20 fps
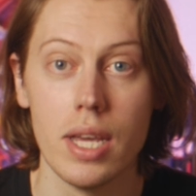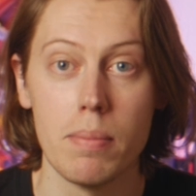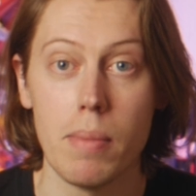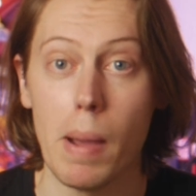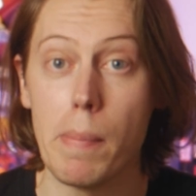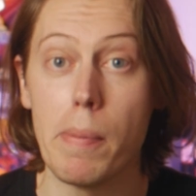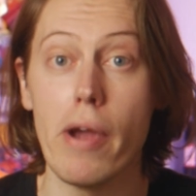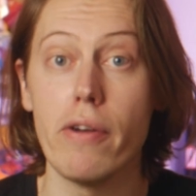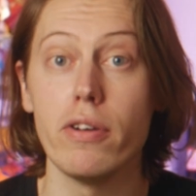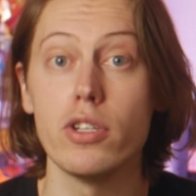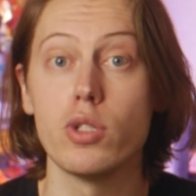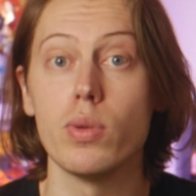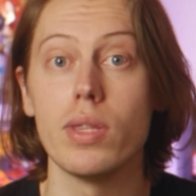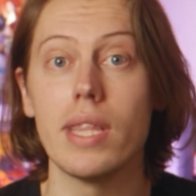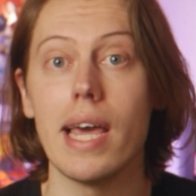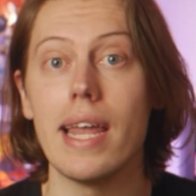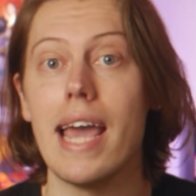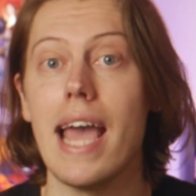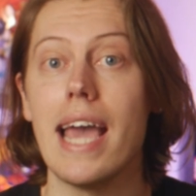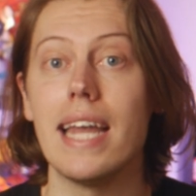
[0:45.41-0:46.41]
My parents would
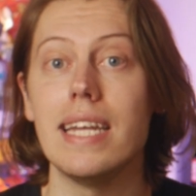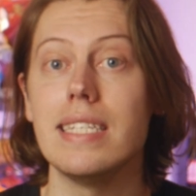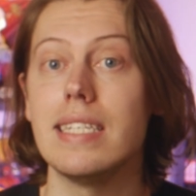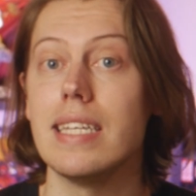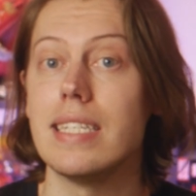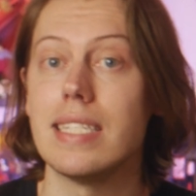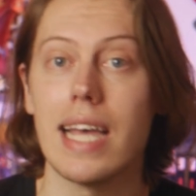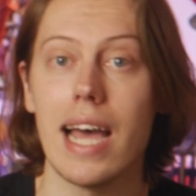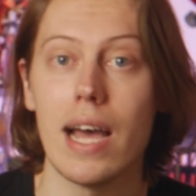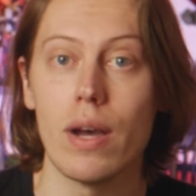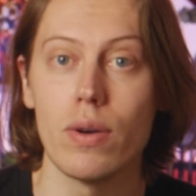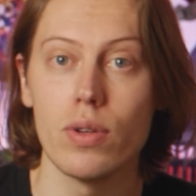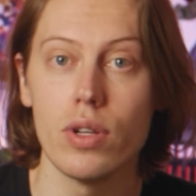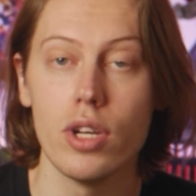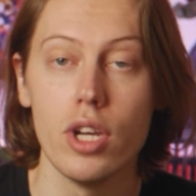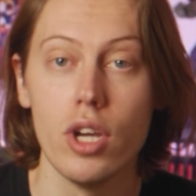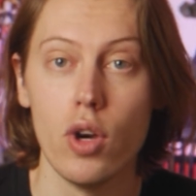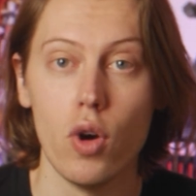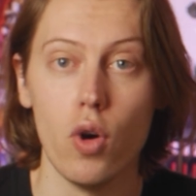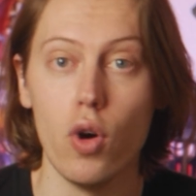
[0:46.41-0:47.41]
then head into town,
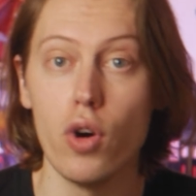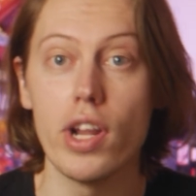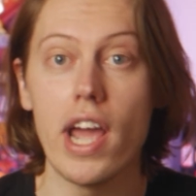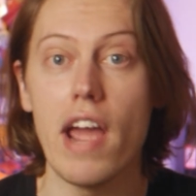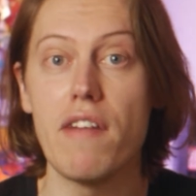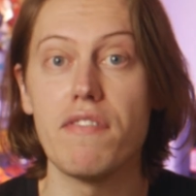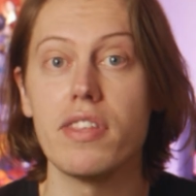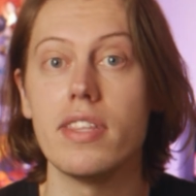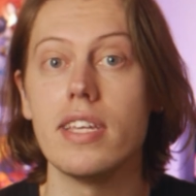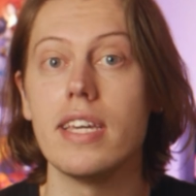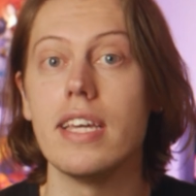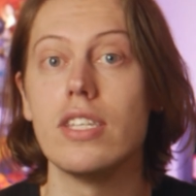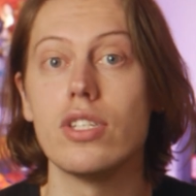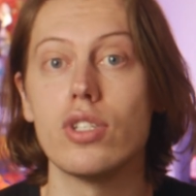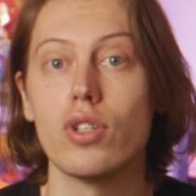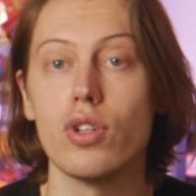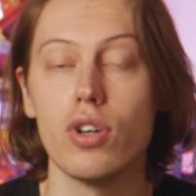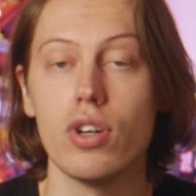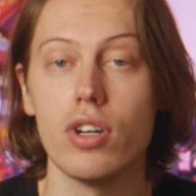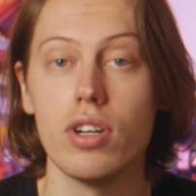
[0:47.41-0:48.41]
order everything in
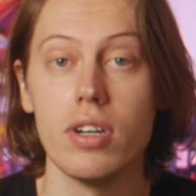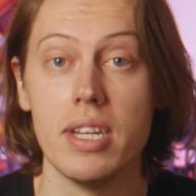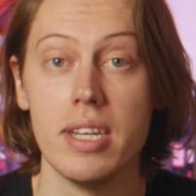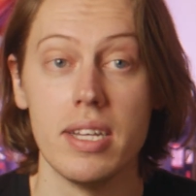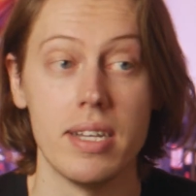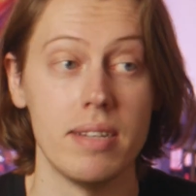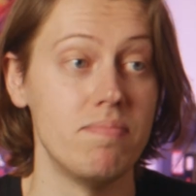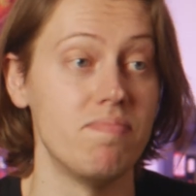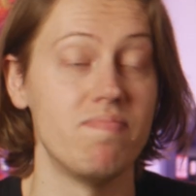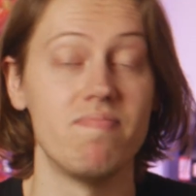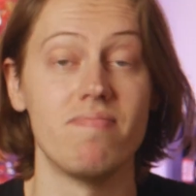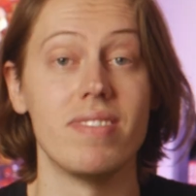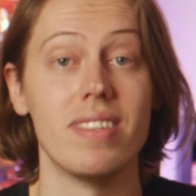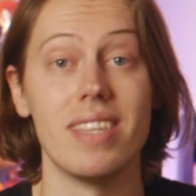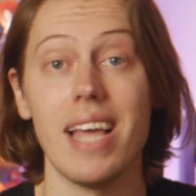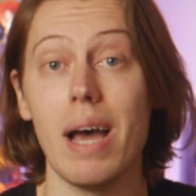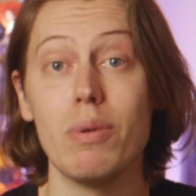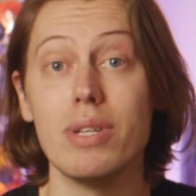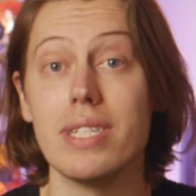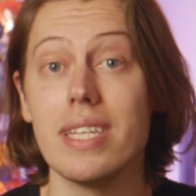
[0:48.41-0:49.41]
store, and
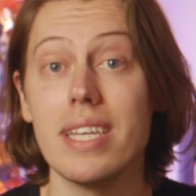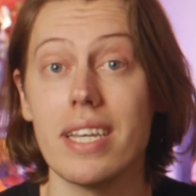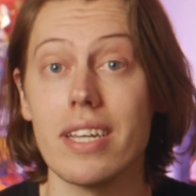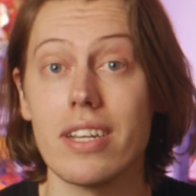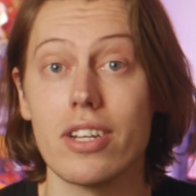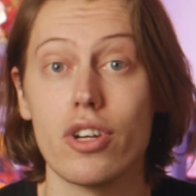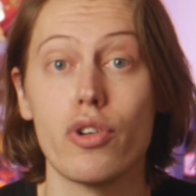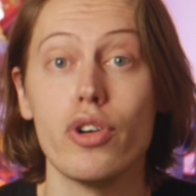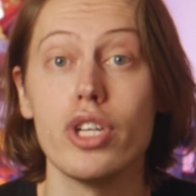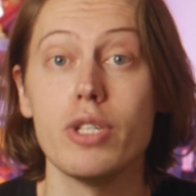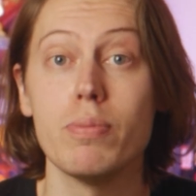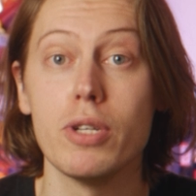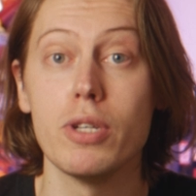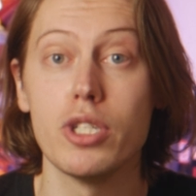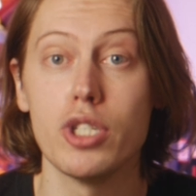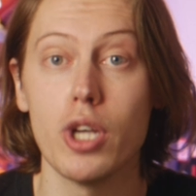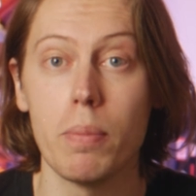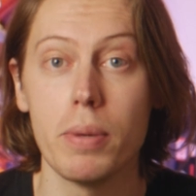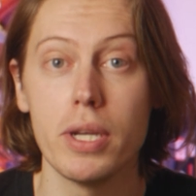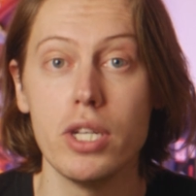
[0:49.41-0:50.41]
that was it. Christmas
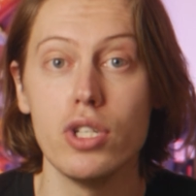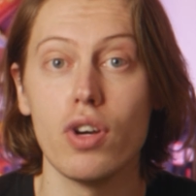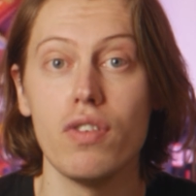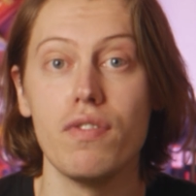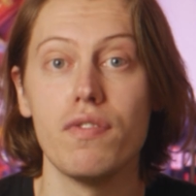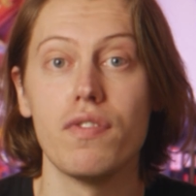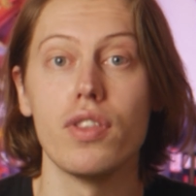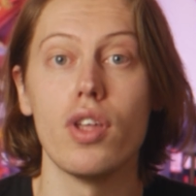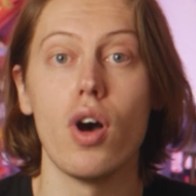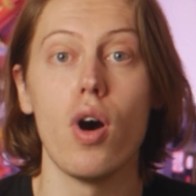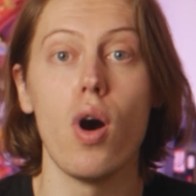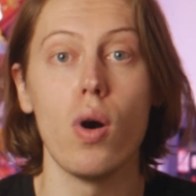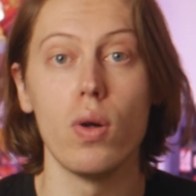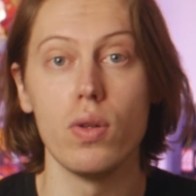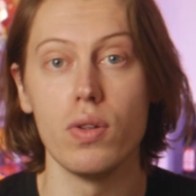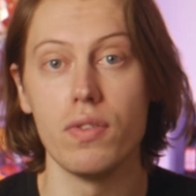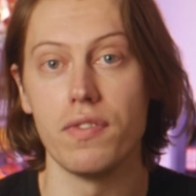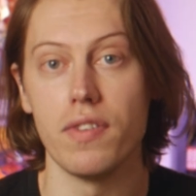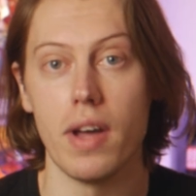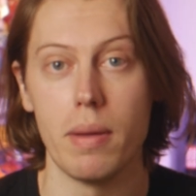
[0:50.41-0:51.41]
shopping done for the
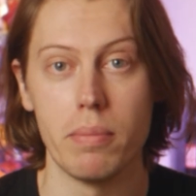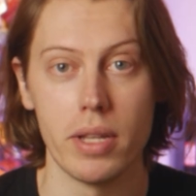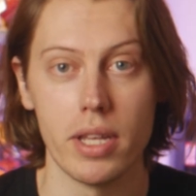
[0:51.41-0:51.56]
whole family.